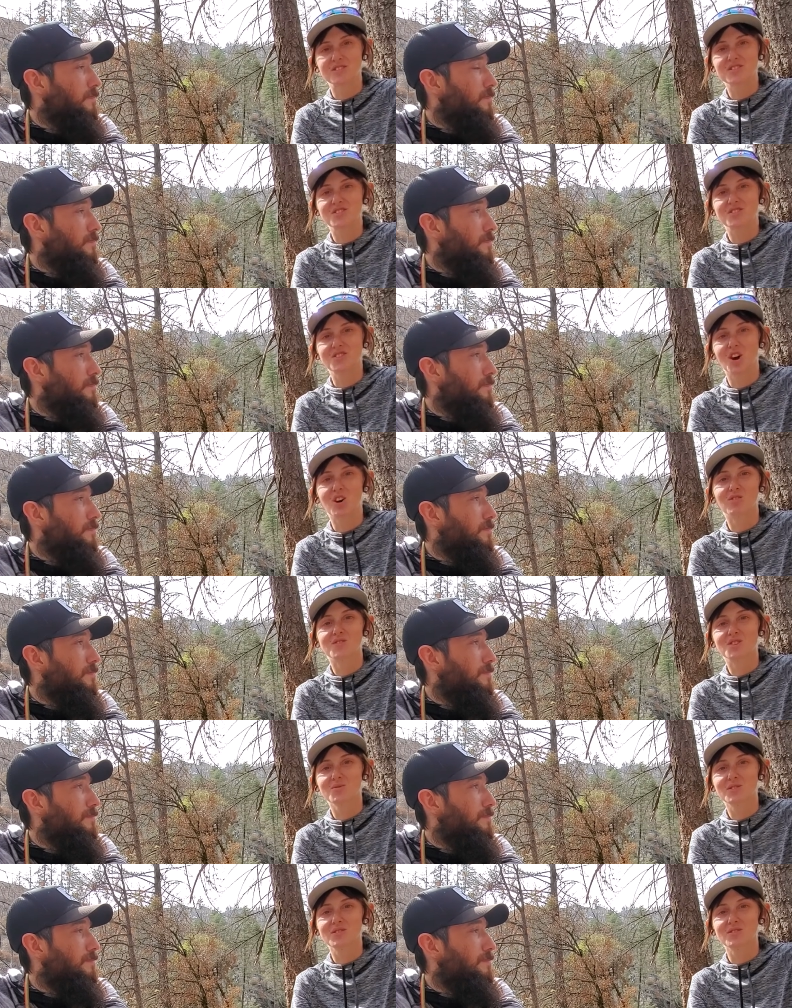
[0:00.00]
Speaker 1: the
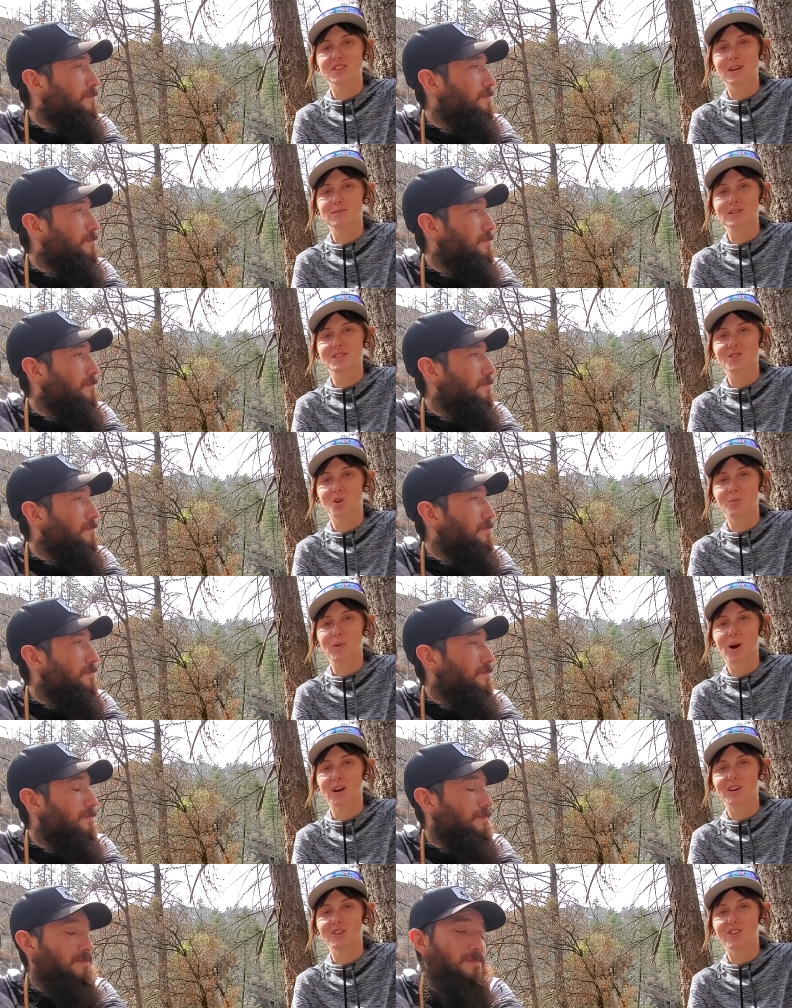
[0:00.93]
stove, so we use the
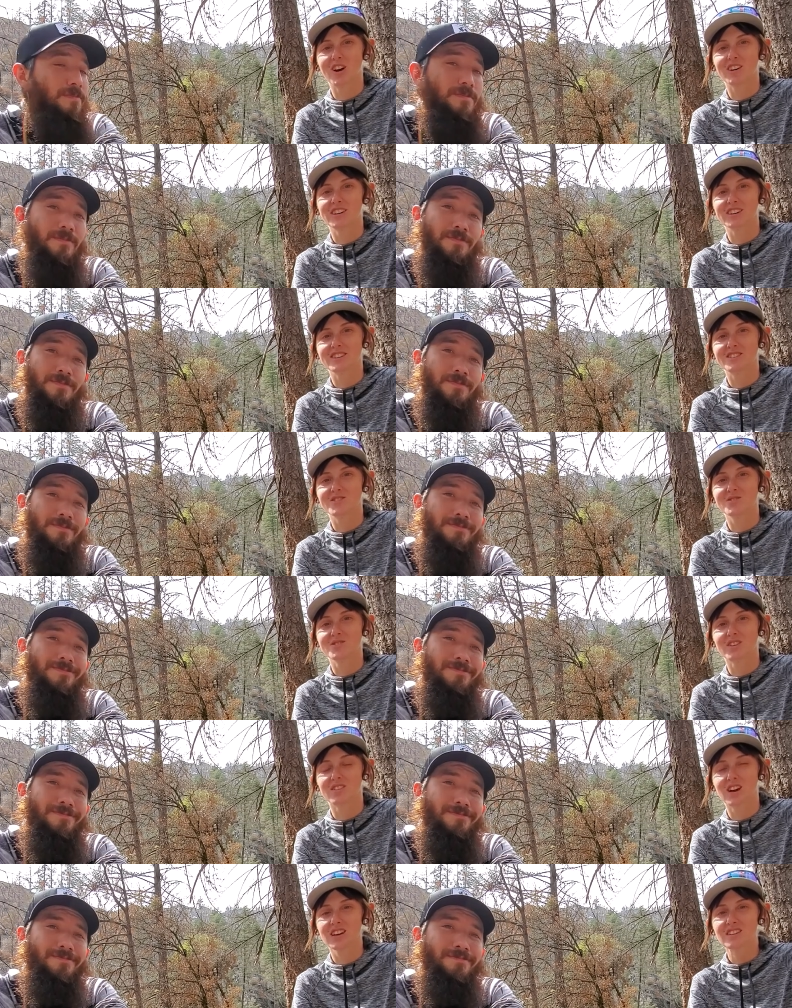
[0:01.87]
MSR Pocket Rocket 2
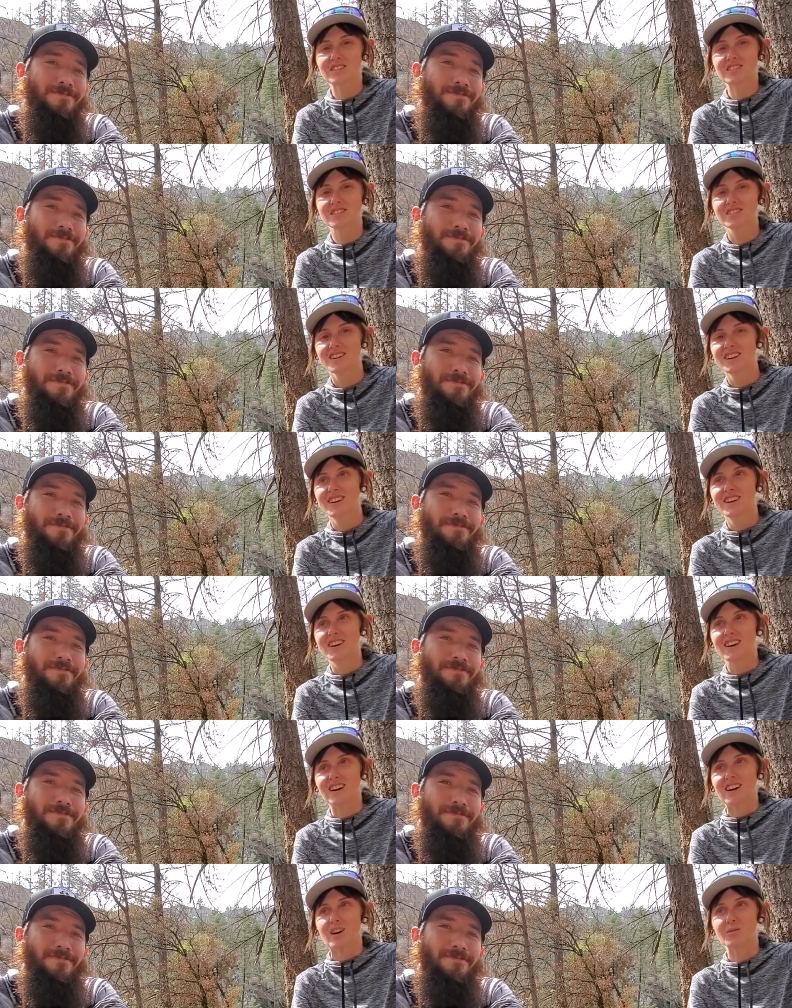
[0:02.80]
Deluxe.
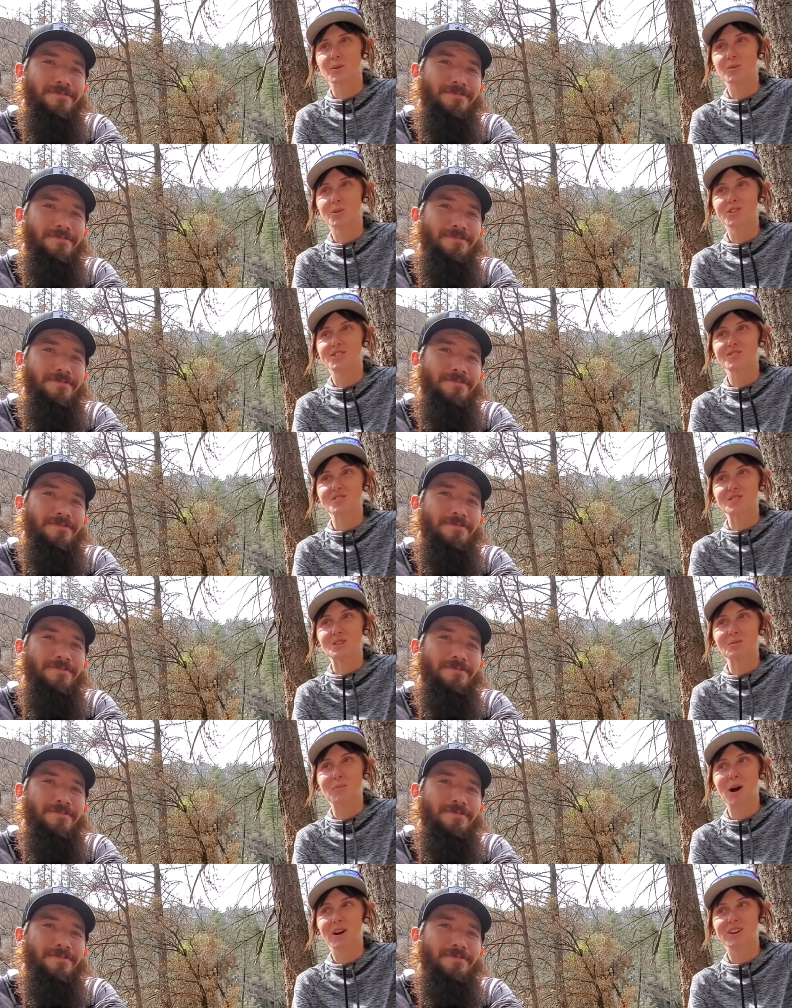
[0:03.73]
Uh, we were
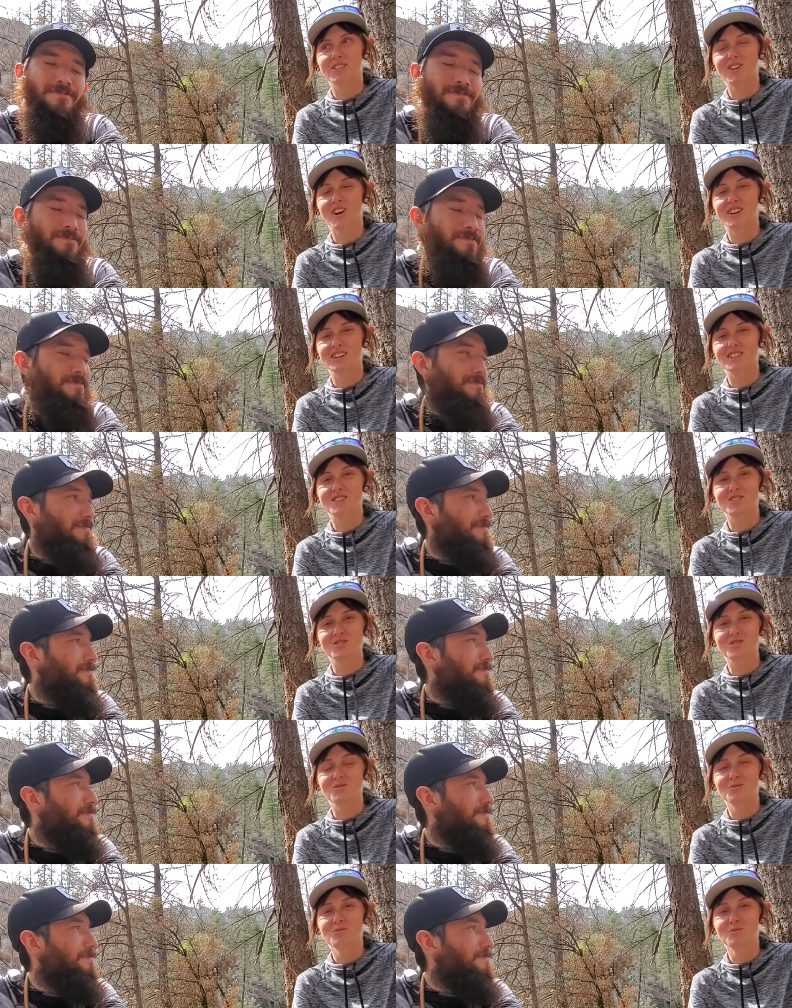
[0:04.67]
using the Pocket Rocket 2,